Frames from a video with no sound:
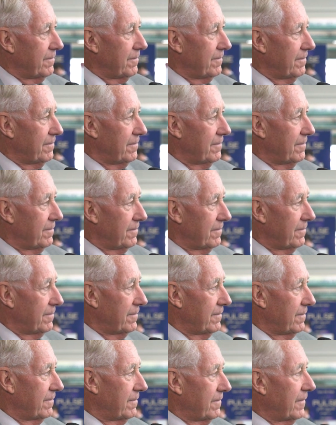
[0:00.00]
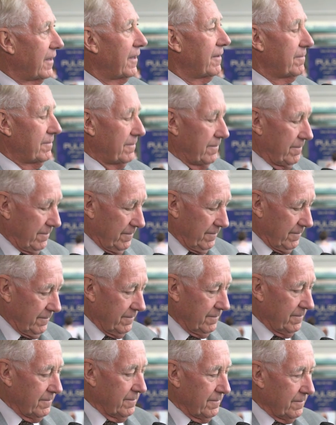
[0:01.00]

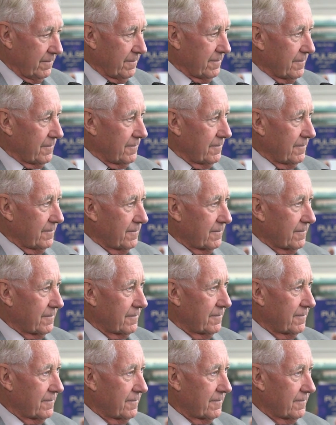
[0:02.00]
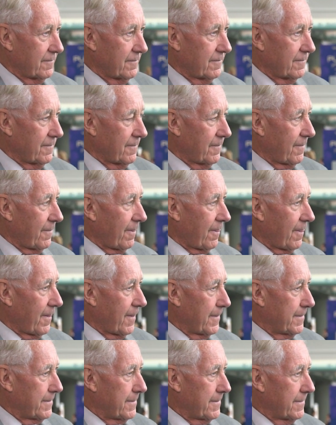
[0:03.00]

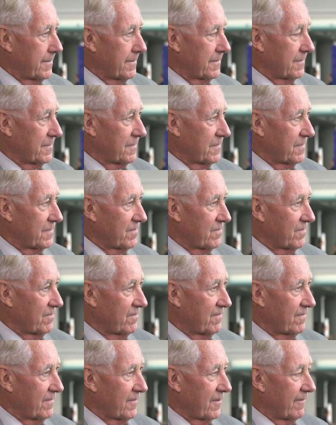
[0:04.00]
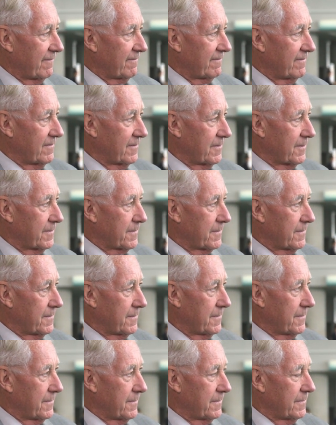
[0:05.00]

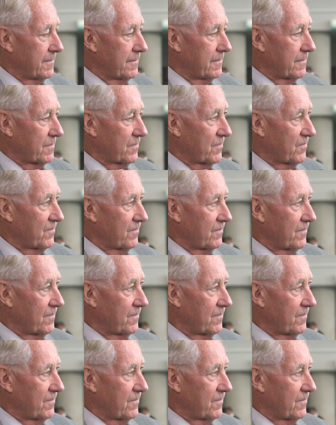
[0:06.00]
(silent)